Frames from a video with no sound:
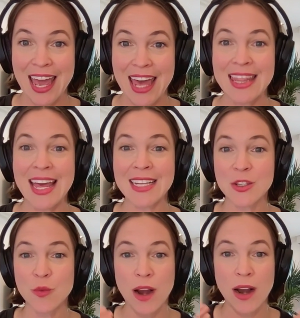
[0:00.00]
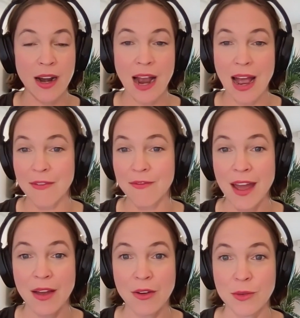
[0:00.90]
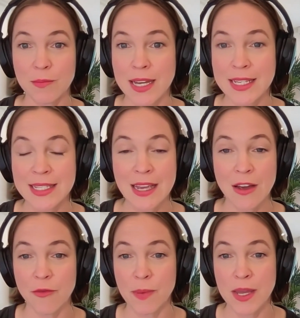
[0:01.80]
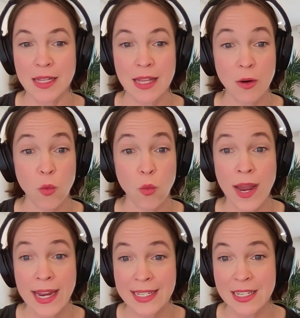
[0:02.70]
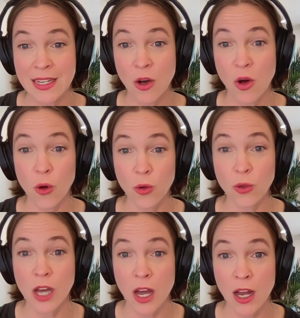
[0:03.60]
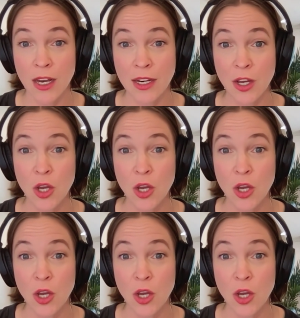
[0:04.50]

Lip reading: And that's where I found myself being like, wait, hold on.